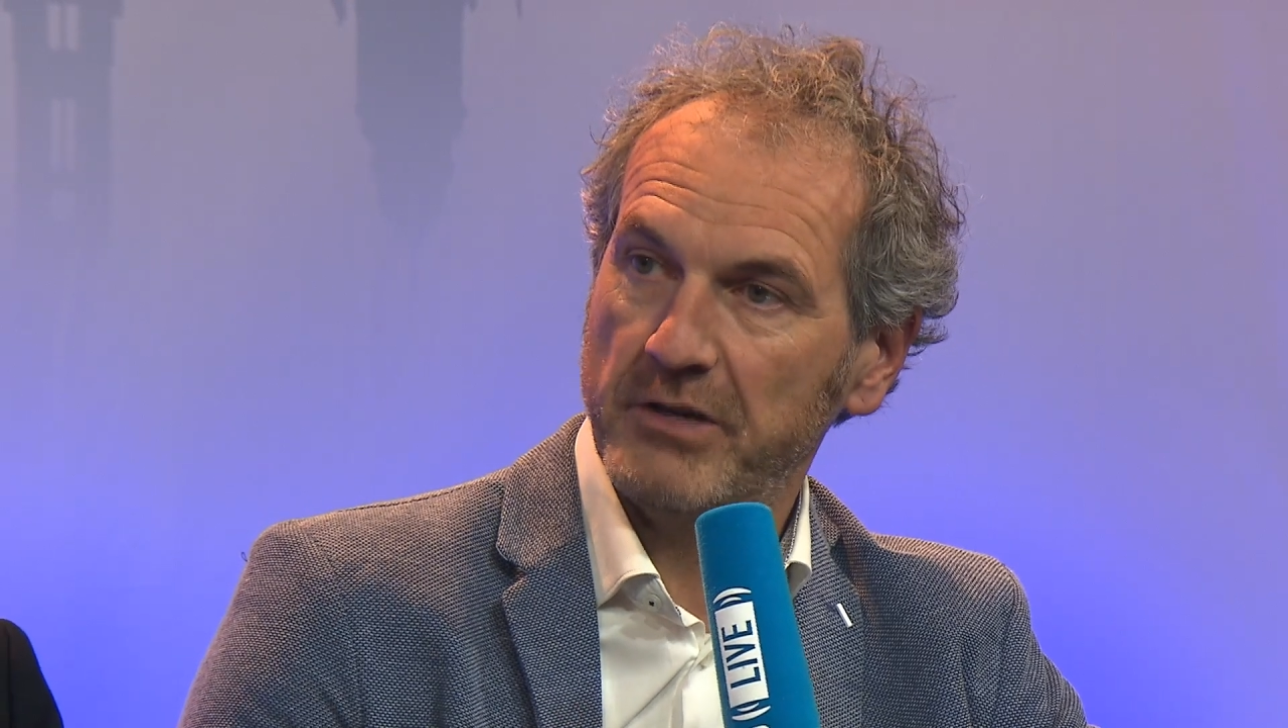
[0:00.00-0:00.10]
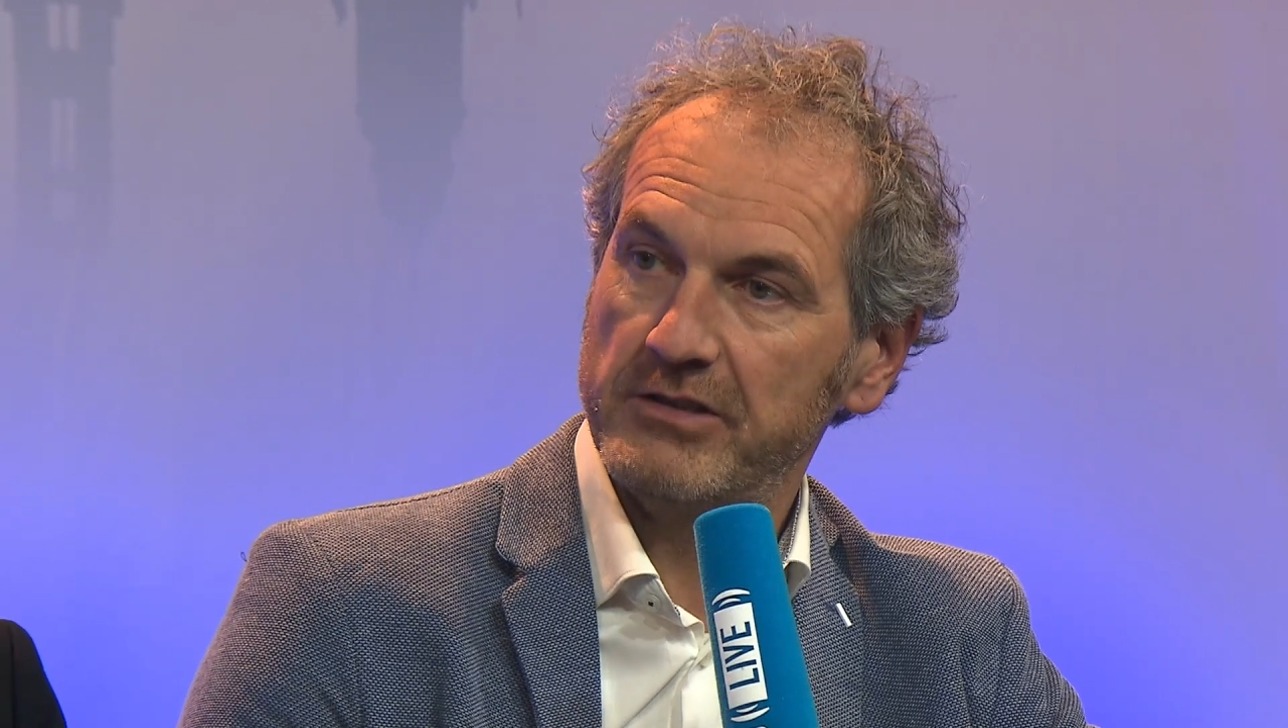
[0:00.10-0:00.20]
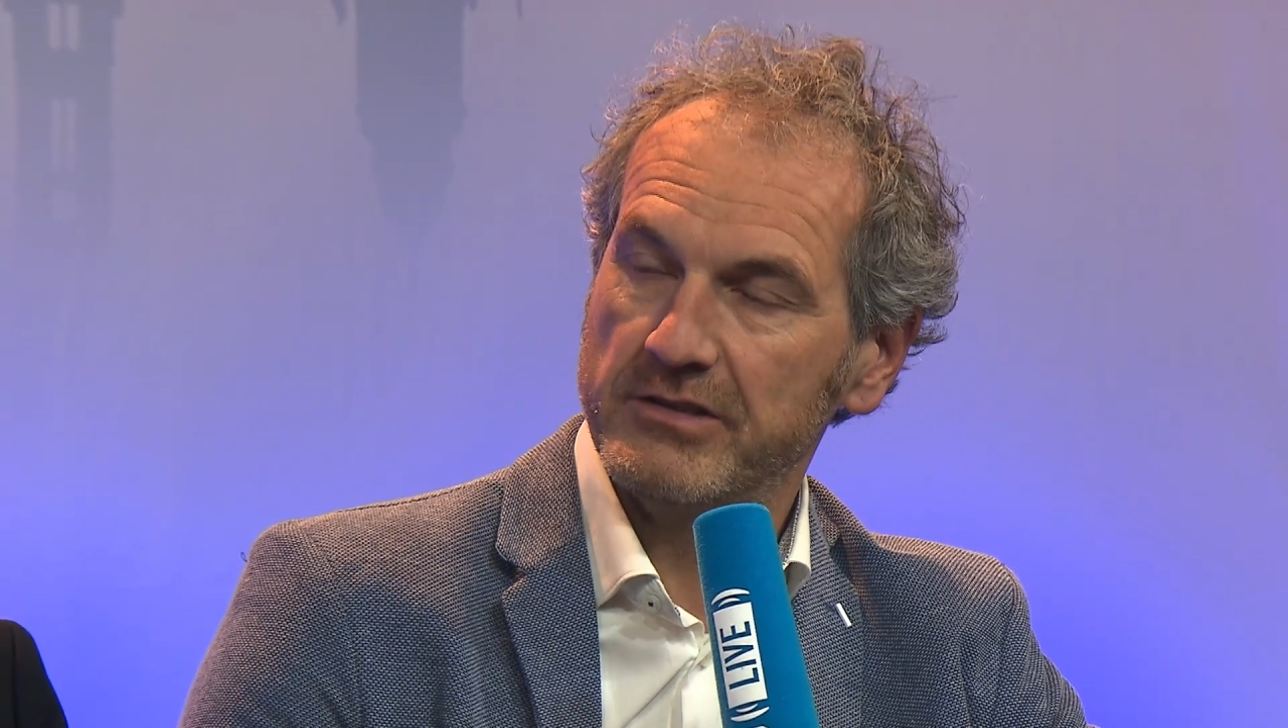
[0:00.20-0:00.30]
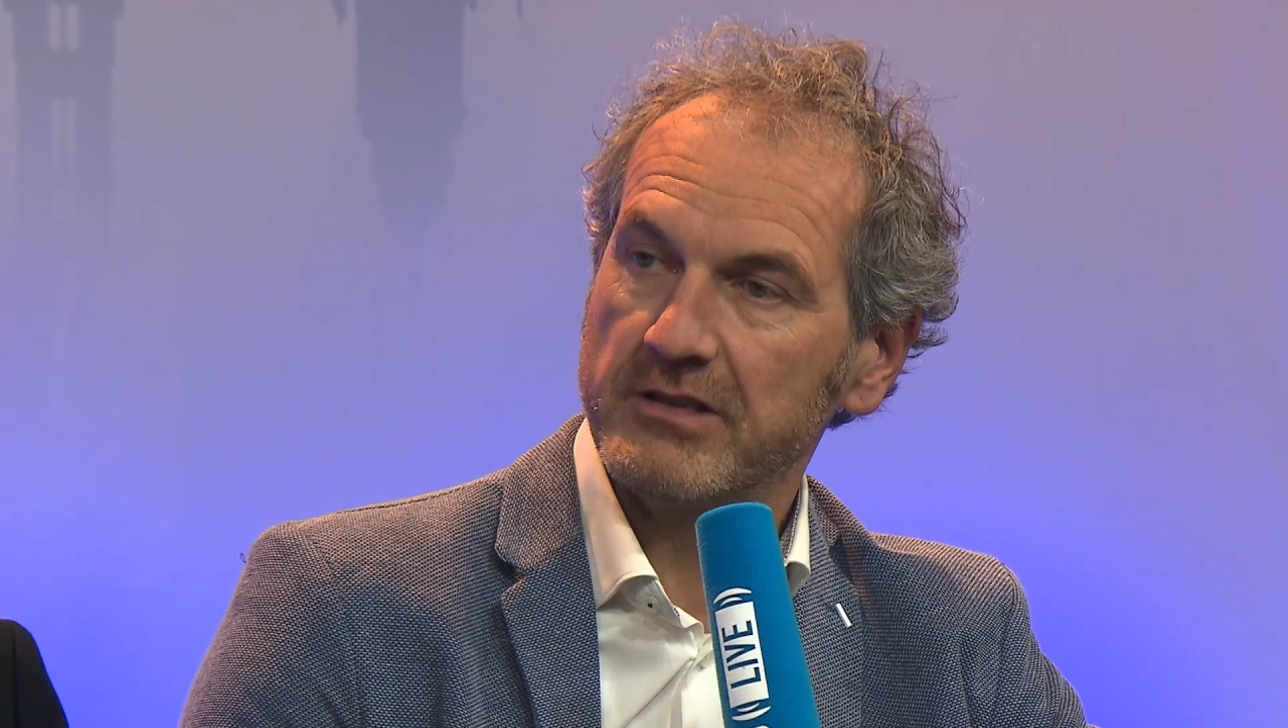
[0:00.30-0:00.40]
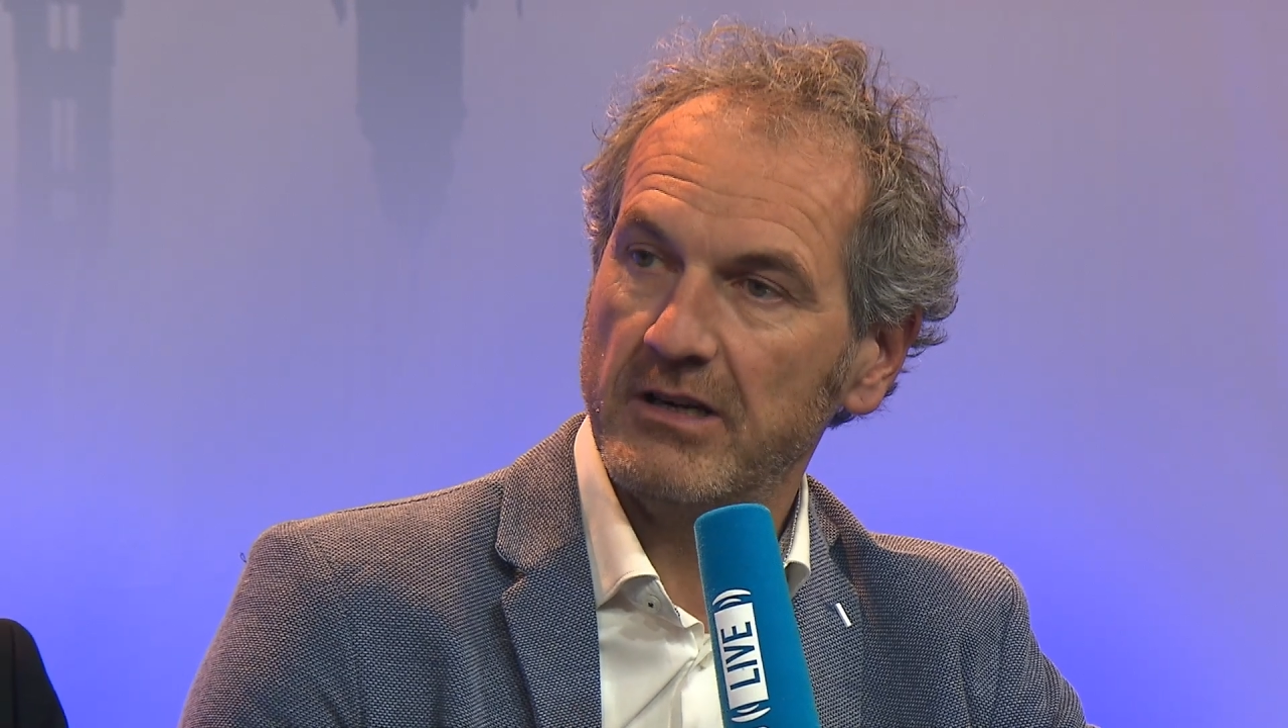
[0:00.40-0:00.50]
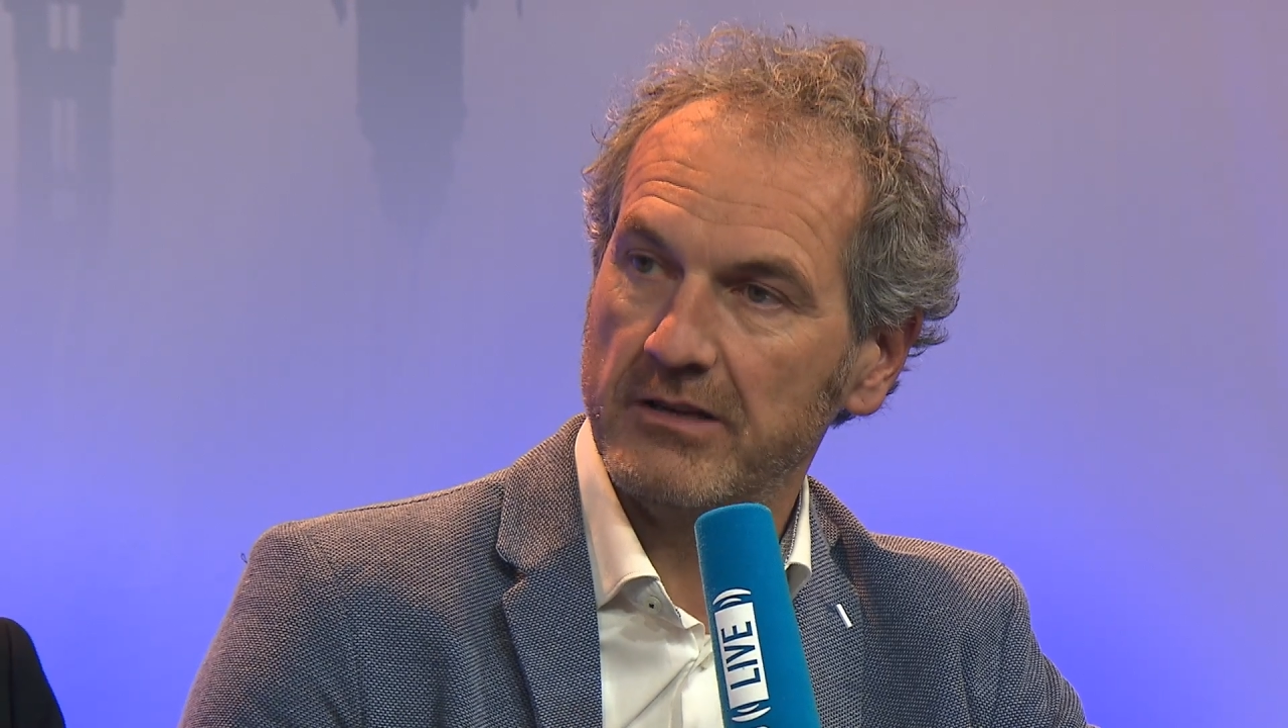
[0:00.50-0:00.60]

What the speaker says: patients are